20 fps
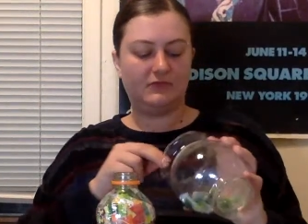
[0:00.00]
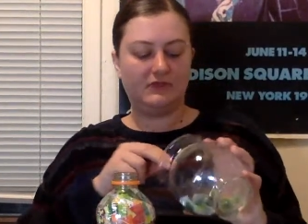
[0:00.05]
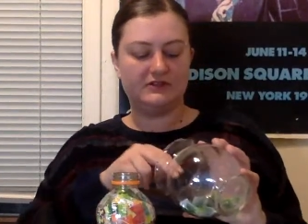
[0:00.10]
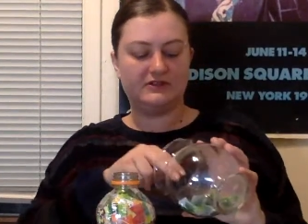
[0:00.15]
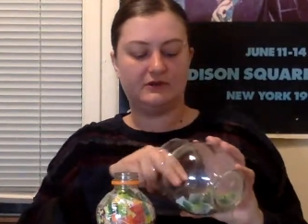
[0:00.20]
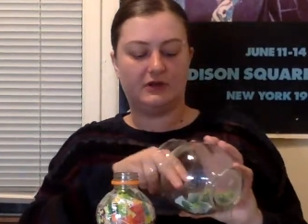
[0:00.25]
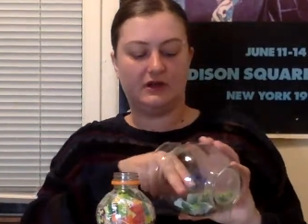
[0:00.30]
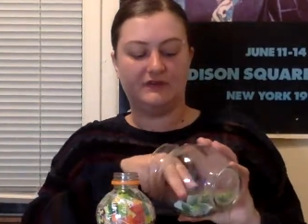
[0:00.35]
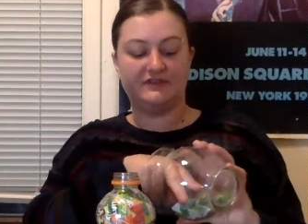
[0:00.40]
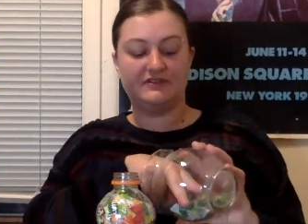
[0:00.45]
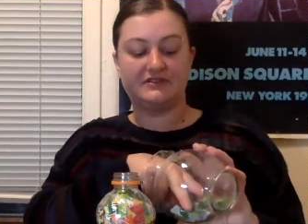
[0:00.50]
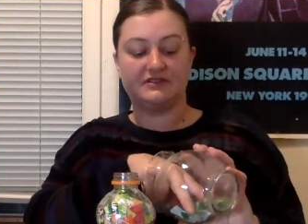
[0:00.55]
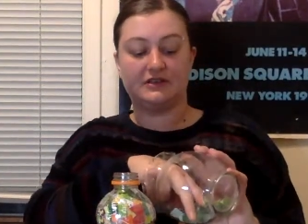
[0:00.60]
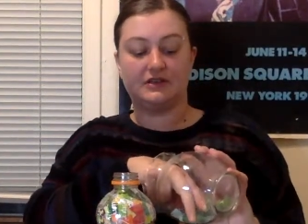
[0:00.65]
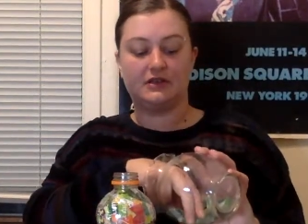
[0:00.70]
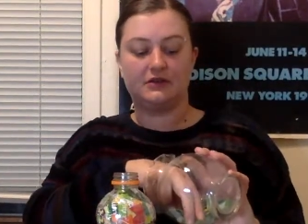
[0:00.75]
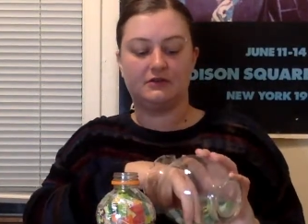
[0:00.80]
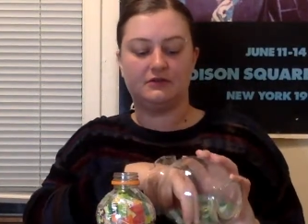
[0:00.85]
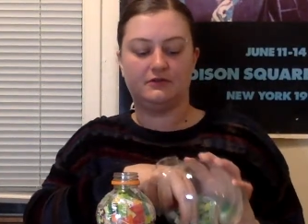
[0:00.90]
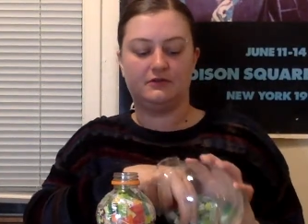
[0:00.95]
So
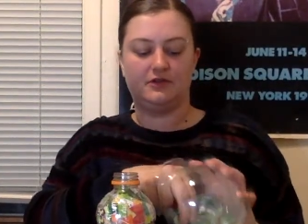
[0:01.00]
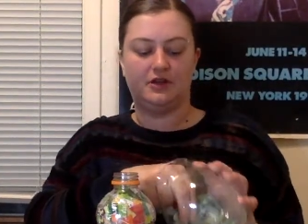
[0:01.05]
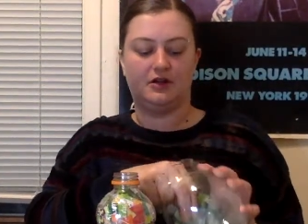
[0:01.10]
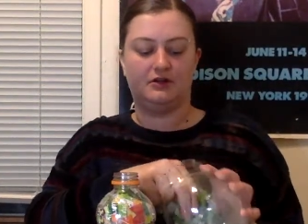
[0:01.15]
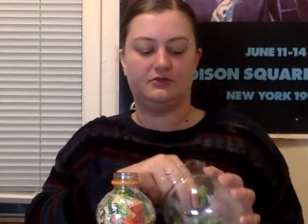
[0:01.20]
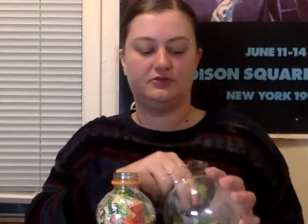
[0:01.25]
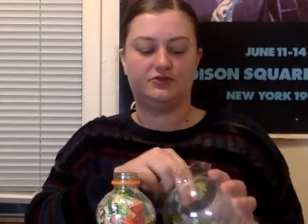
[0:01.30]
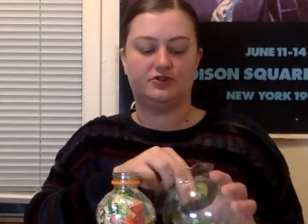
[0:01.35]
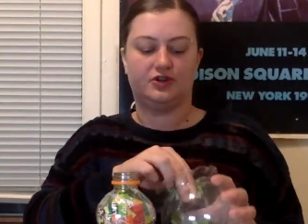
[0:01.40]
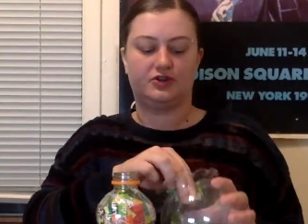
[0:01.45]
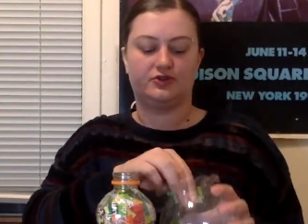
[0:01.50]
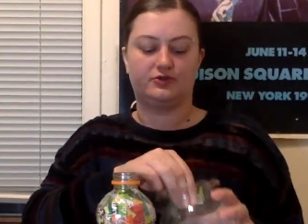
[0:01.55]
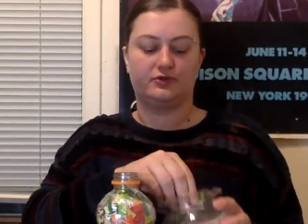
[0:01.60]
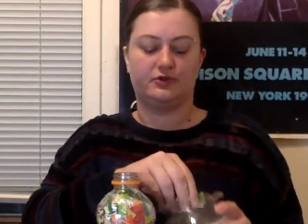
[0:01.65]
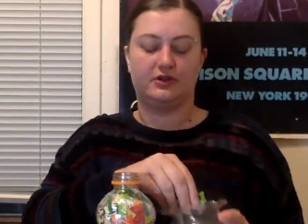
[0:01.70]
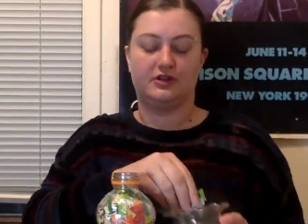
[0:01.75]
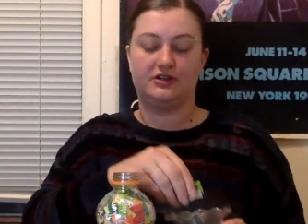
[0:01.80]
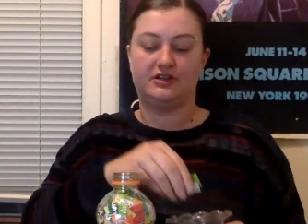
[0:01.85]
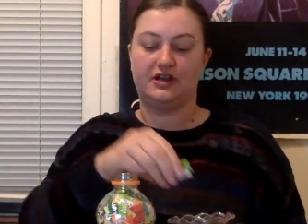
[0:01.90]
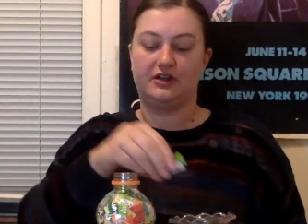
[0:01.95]
obviously,
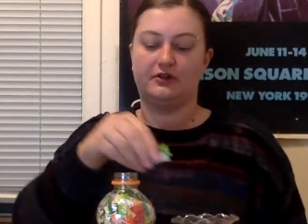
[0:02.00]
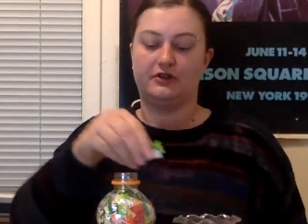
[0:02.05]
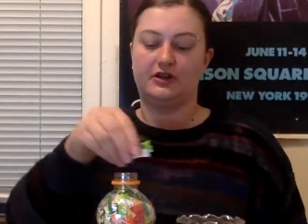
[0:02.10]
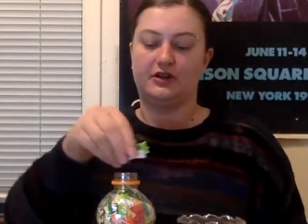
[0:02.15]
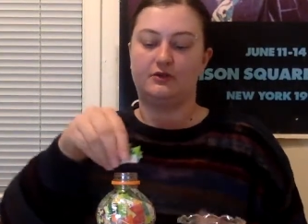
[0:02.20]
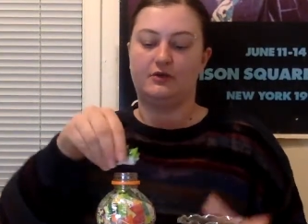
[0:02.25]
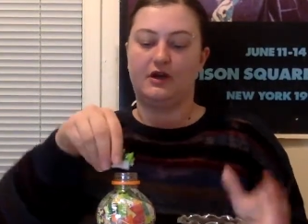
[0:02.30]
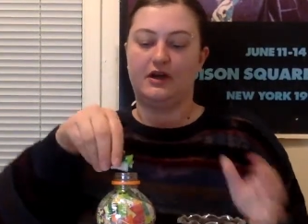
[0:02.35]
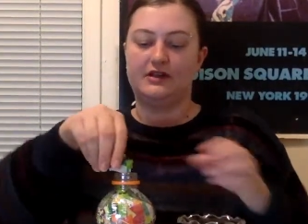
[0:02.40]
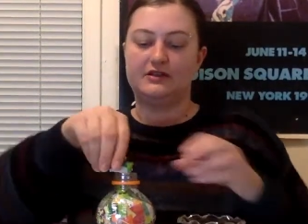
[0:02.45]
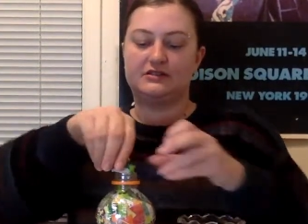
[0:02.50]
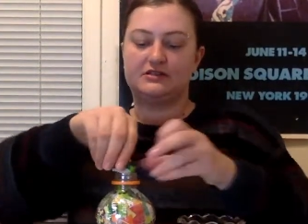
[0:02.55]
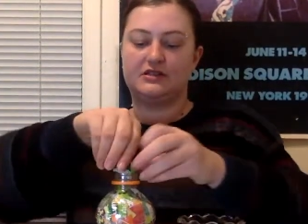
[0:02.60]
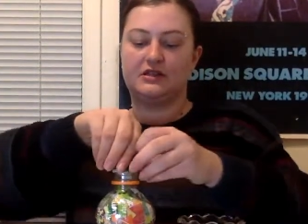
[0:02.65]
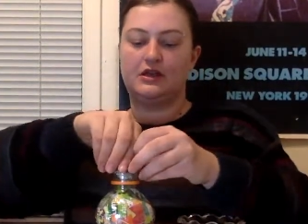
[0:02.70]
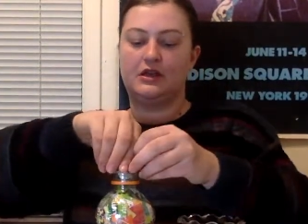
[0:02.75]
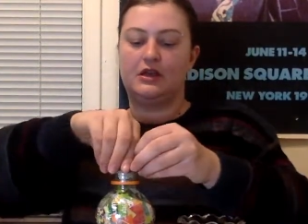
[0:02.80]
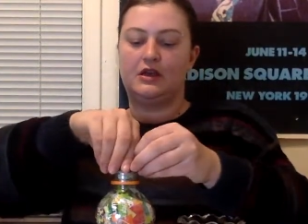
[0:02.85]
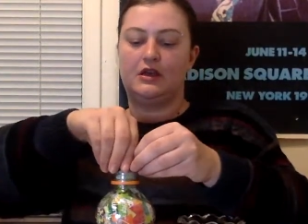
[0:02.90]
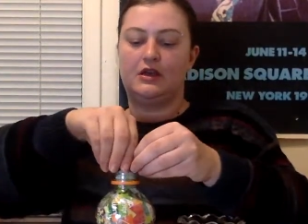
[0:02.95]
structural integrity wise,
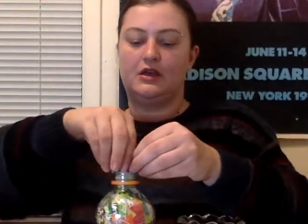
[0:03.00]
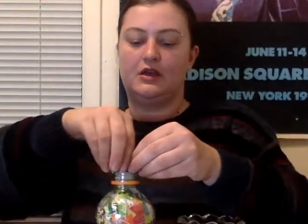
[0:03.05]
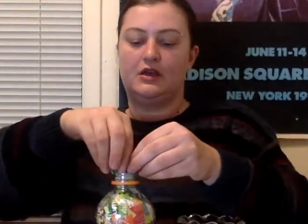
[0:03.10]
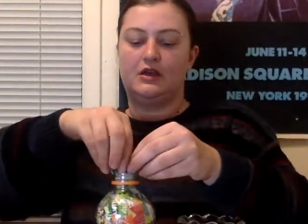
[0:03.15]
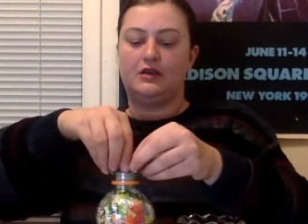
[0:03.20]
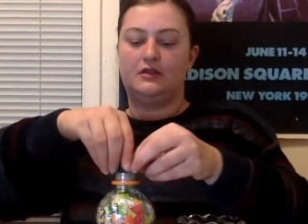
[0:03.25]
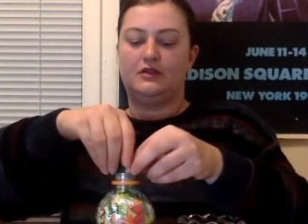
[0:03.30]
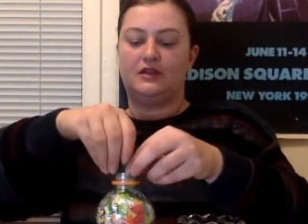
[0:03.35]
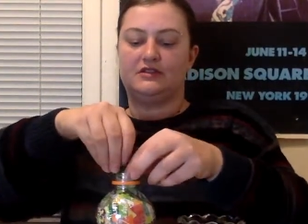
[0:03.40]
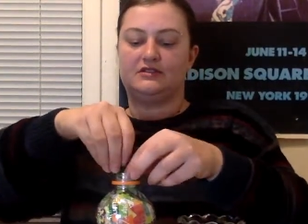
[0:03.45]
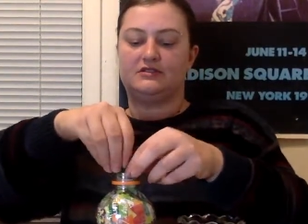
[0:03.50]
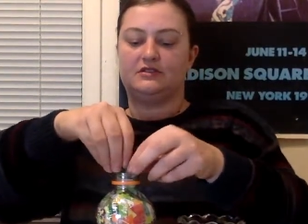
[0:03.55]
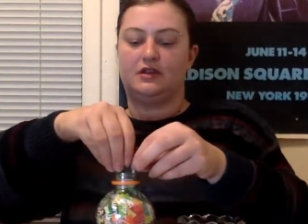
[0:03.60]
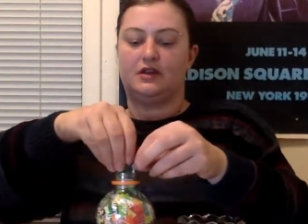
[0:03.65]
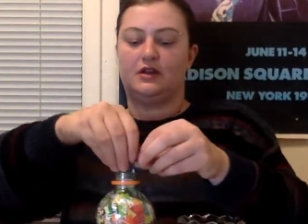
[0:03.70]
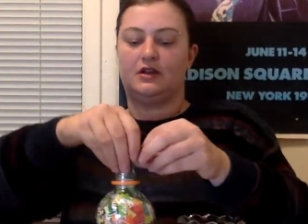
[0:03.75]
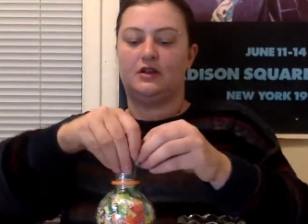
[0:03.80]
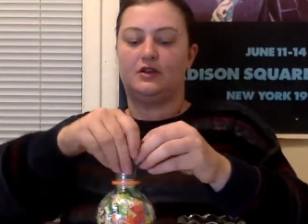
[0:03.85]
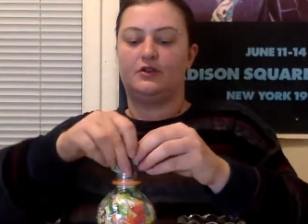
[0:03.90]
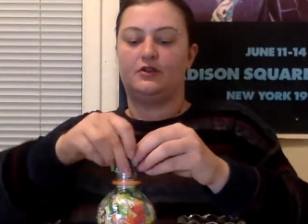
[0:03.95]
that's
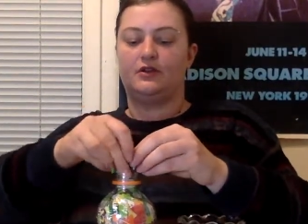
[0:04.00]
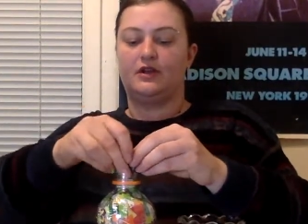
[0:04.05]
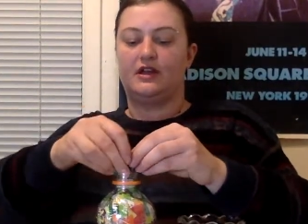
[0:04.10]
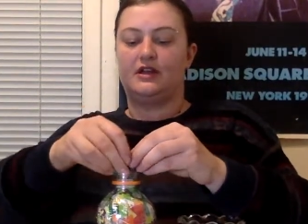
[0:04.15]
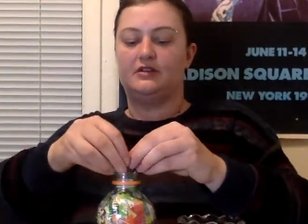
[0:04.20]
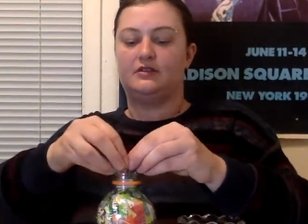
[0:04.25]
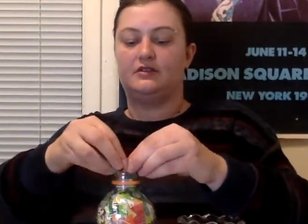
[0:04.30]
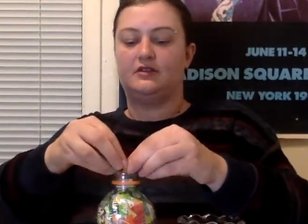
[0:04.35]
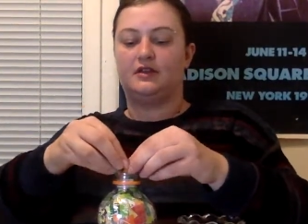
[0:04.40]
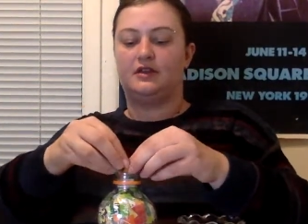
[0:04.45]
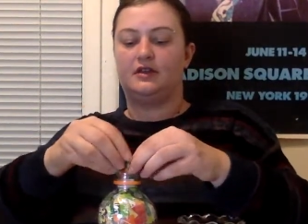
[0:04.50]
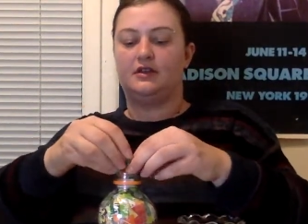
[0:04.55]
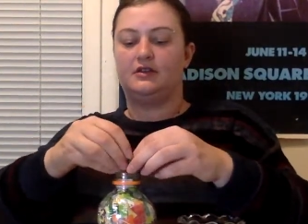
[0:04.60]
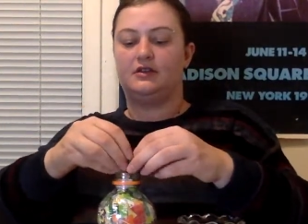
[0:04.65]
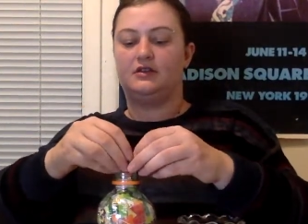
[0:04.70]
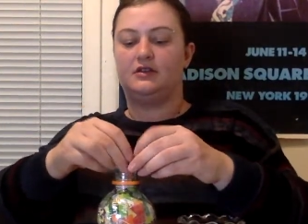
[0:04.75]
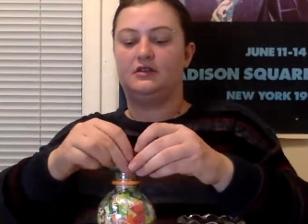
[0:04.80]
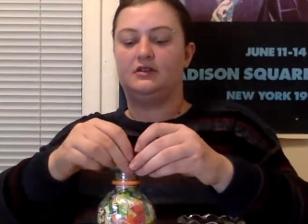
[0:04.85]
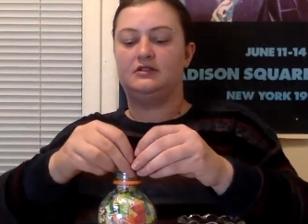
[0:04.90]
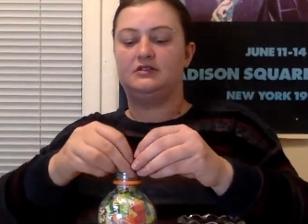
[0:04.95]
not a great
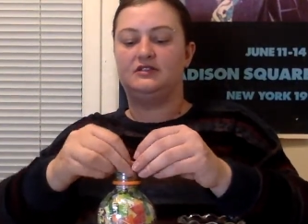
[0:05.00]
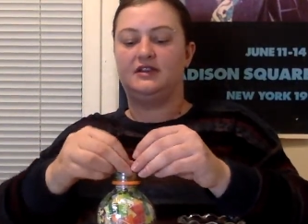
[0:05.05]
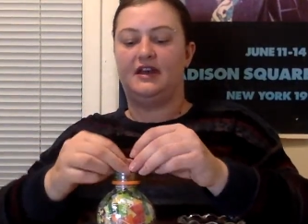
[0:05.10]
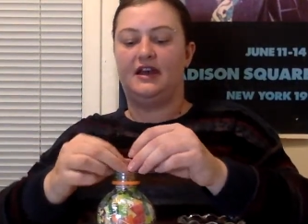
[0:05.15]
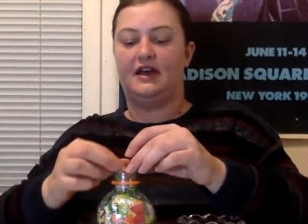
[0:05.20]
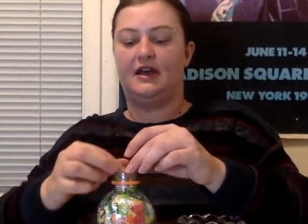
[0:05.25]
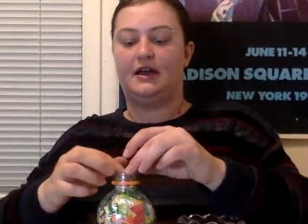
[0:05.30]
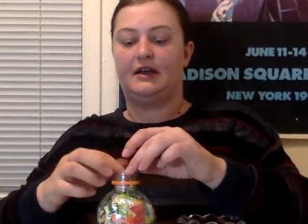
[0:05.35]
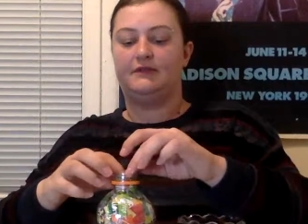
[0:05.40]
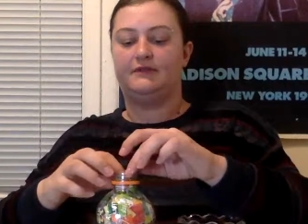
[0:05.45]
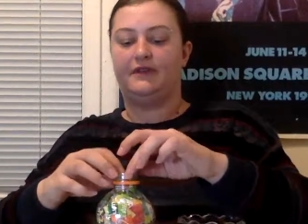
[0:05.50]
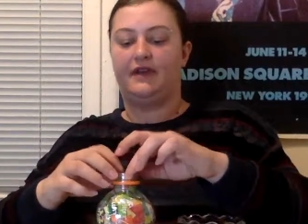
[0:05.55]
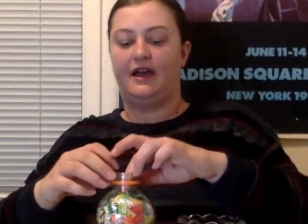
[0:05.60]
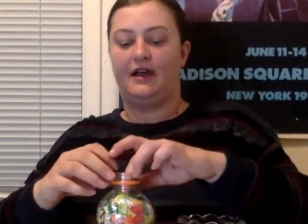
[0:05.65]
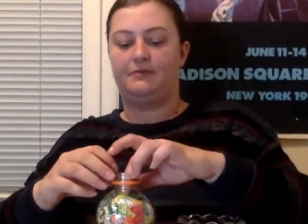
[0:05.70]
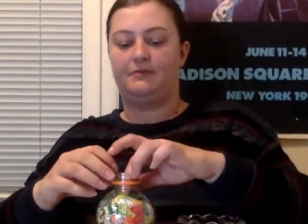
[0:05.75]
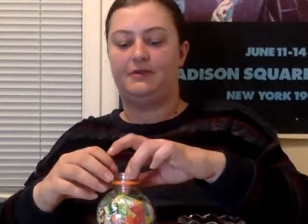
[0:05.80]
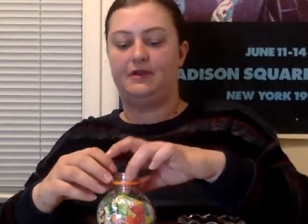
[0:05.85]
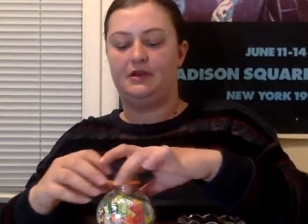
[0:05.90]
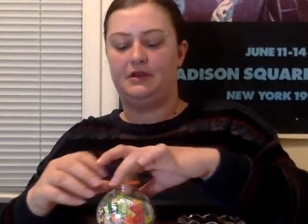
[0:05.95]
thing to have
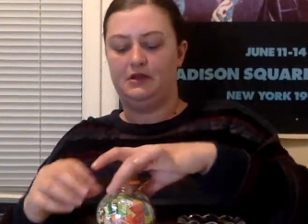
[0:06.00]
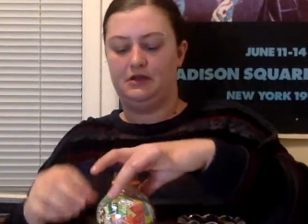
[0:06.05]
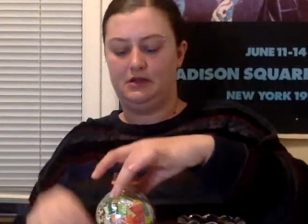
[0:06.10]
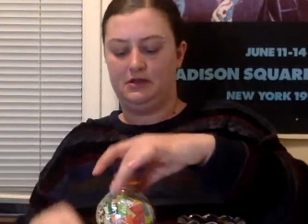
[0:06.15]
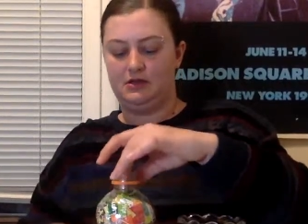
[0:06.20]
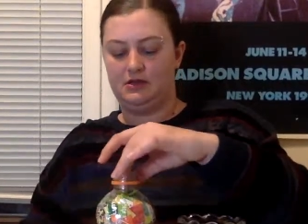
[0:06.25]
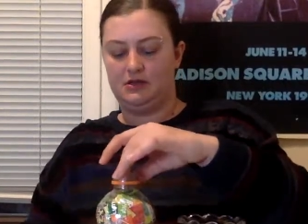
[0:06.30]
happen.